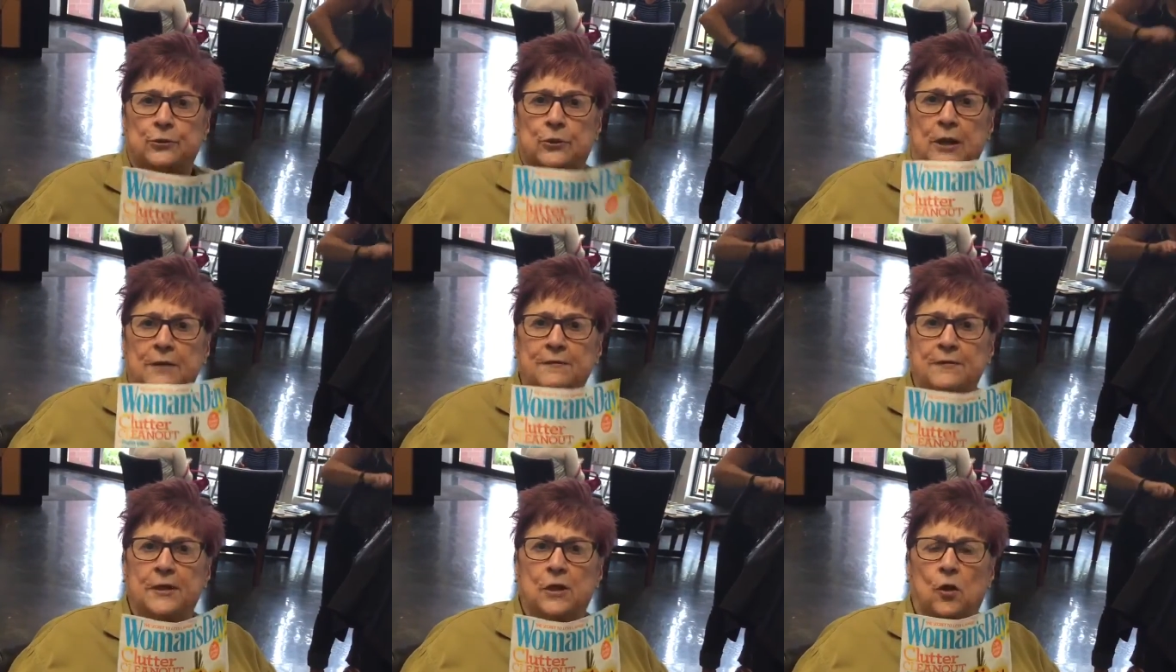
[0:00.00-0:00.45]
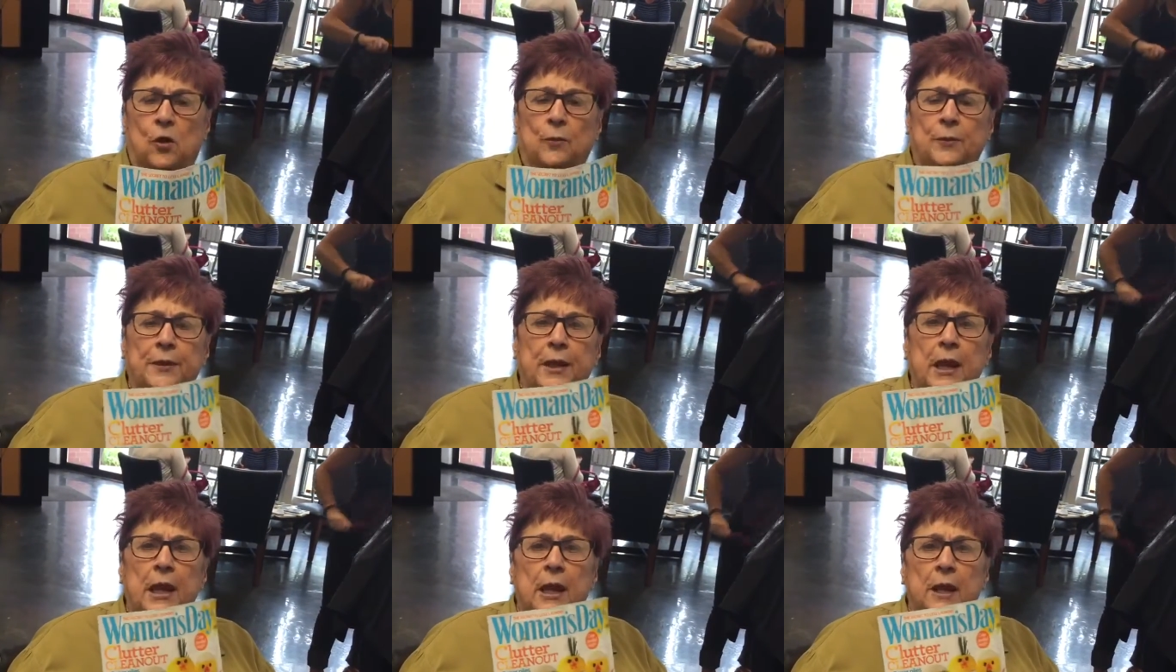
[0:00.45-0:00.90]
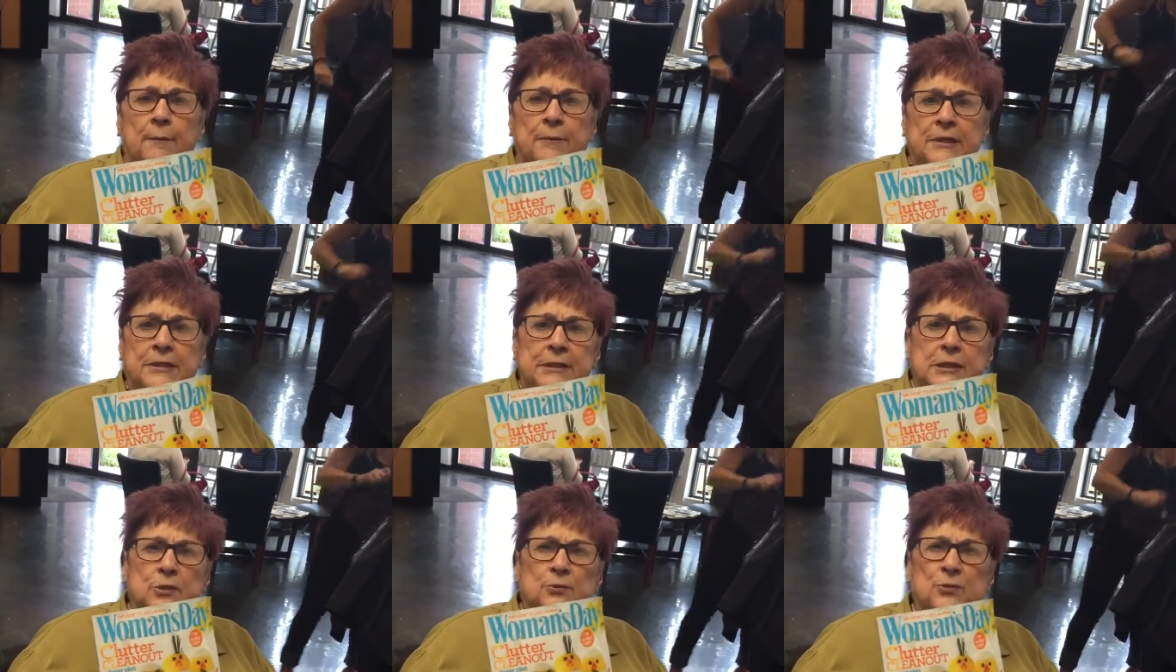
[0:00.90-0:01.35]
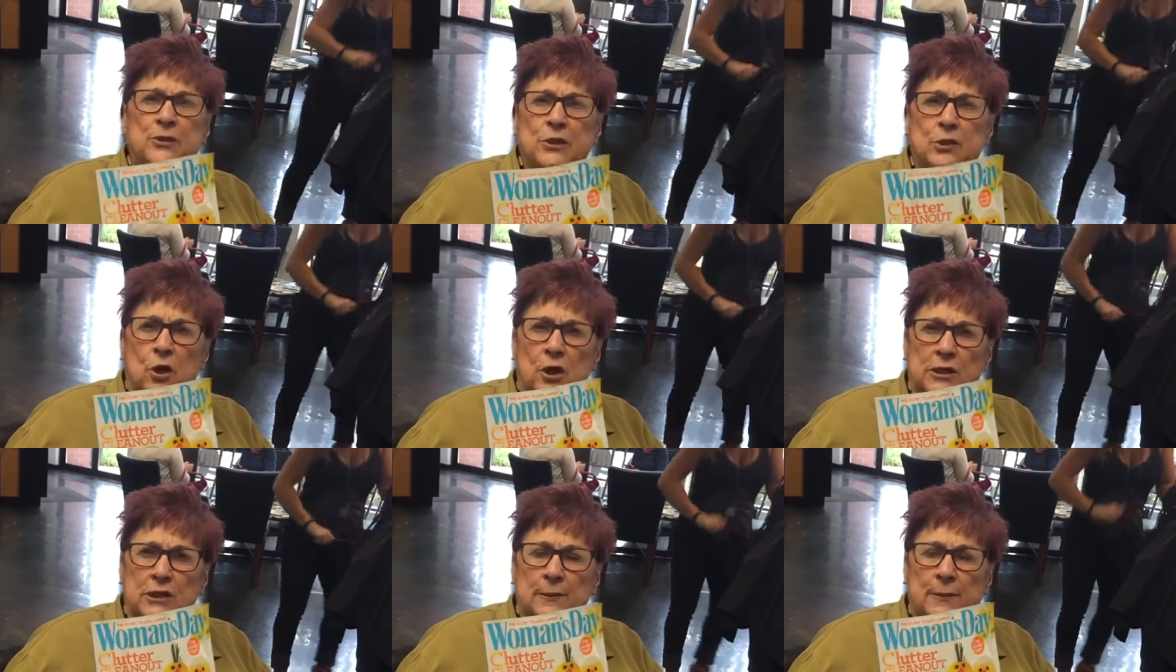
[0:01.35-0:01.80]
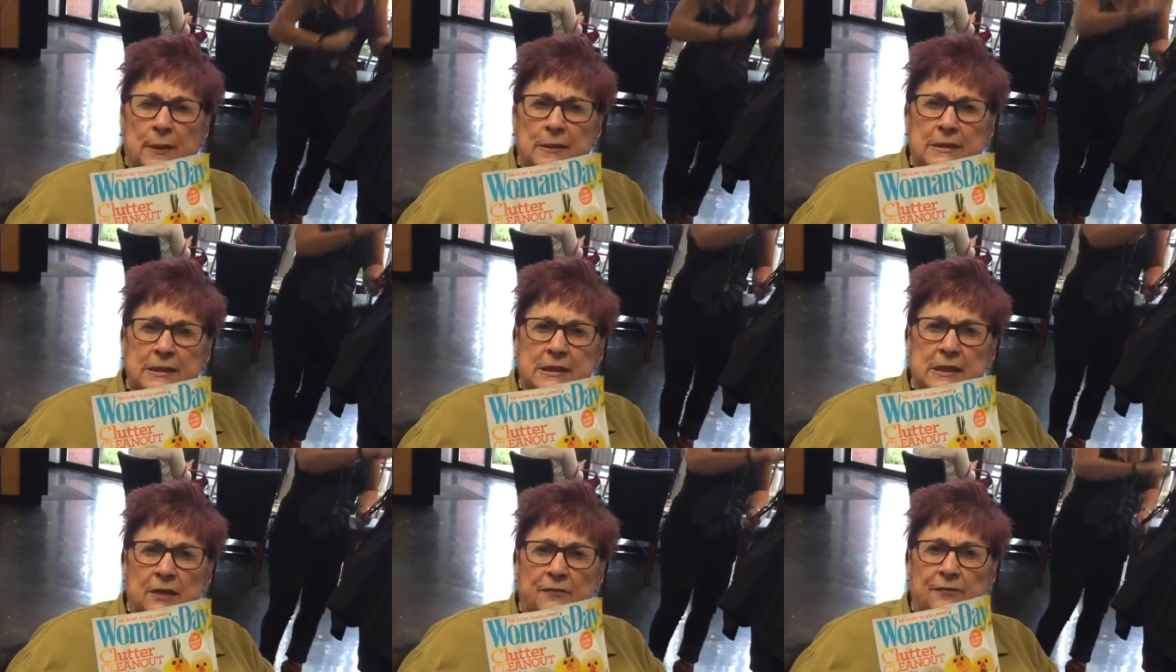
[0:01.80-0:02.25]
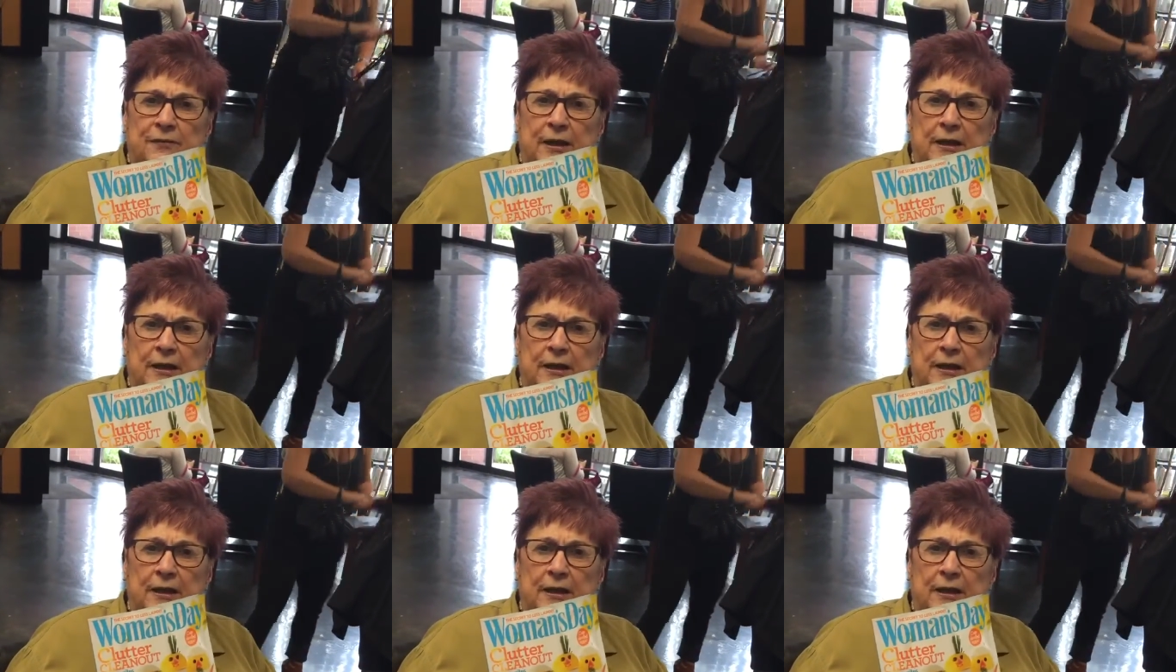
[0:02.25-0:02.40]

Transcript: Do I have any old business? We talked about stuff,